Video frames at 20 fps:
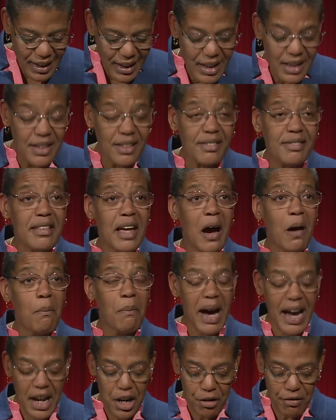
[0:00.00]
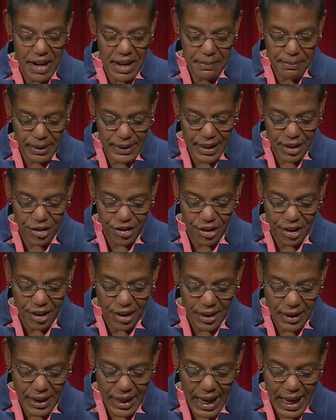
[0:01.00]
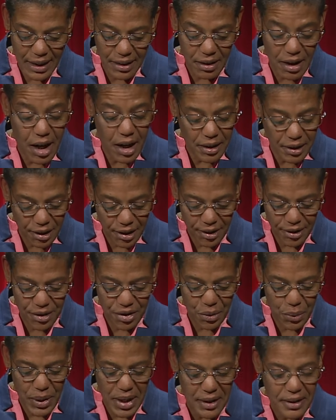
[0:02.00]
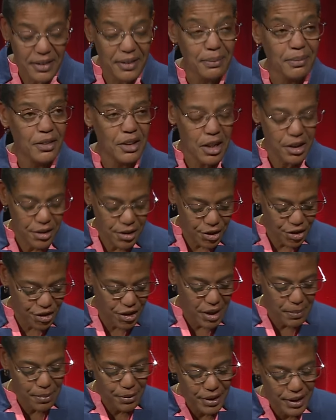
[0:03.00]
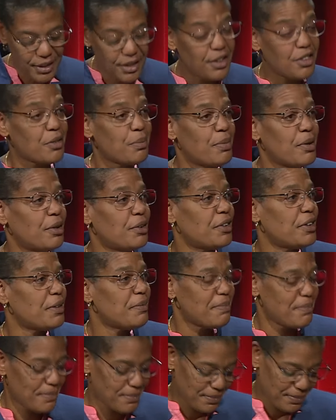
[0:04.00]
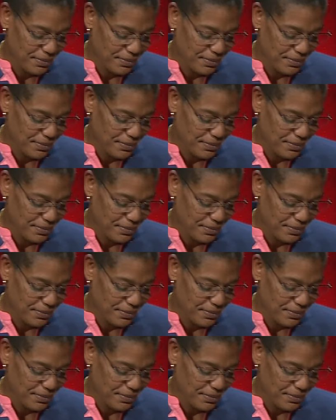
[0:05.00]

It is now my great pleasure and honor to welcome Dr. Chopra to the podium.